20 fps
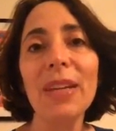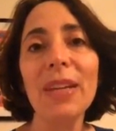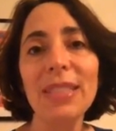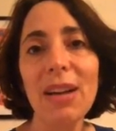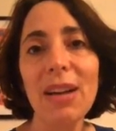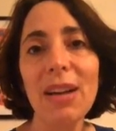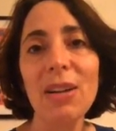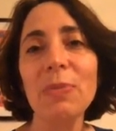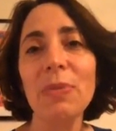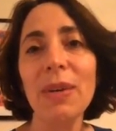
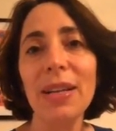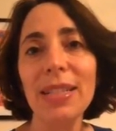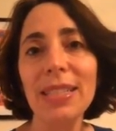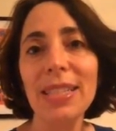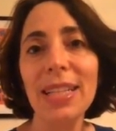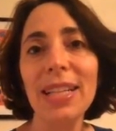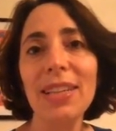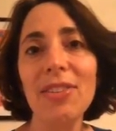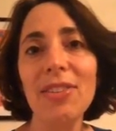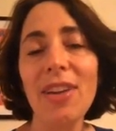Sarah's probably
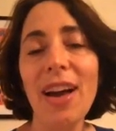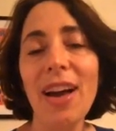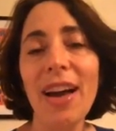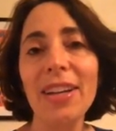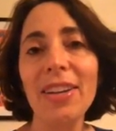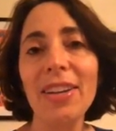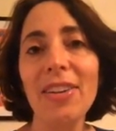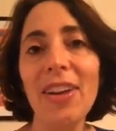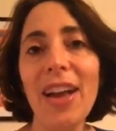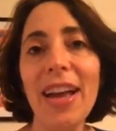sitting there
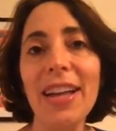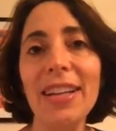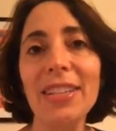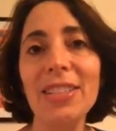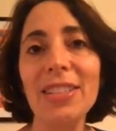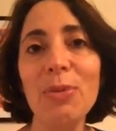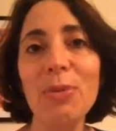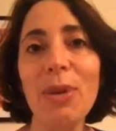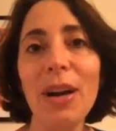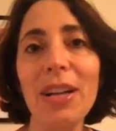nodding her head
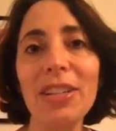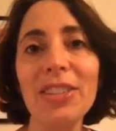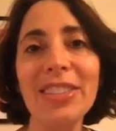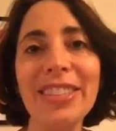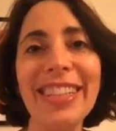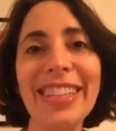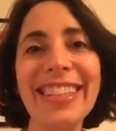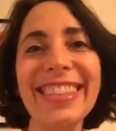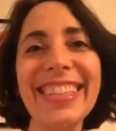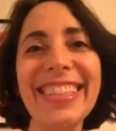as she
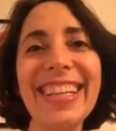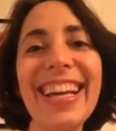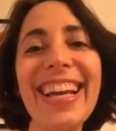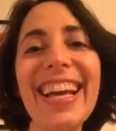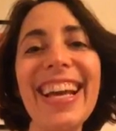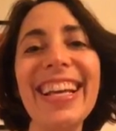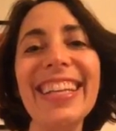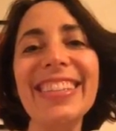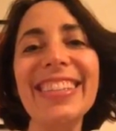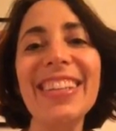watches this.
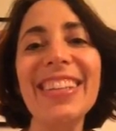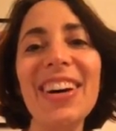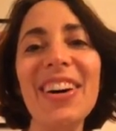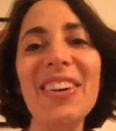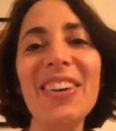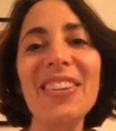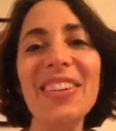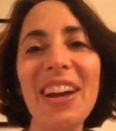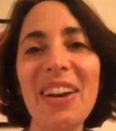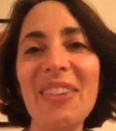
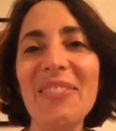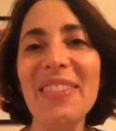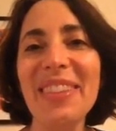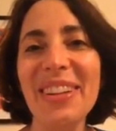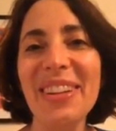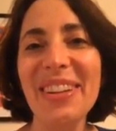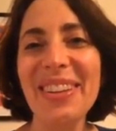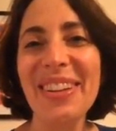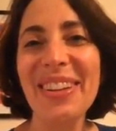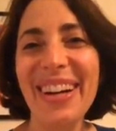So, yep, and
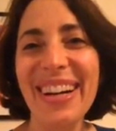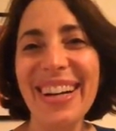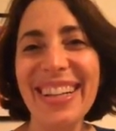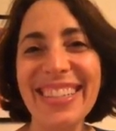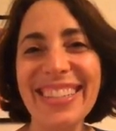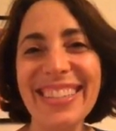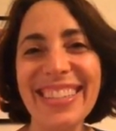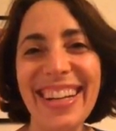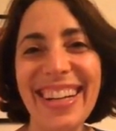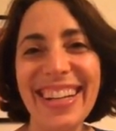there are the
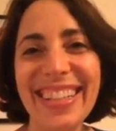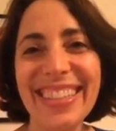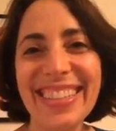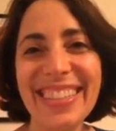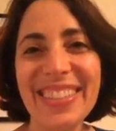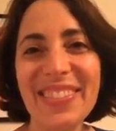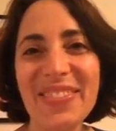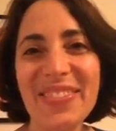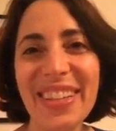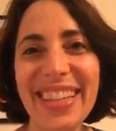hearts.
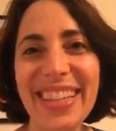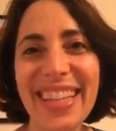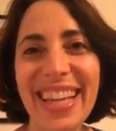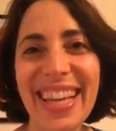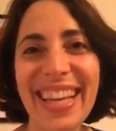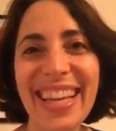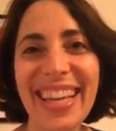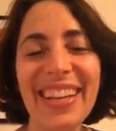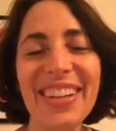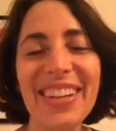Awesome. Well,
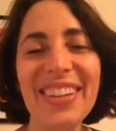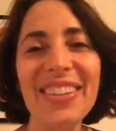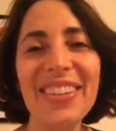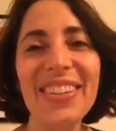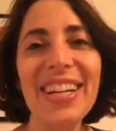thank you.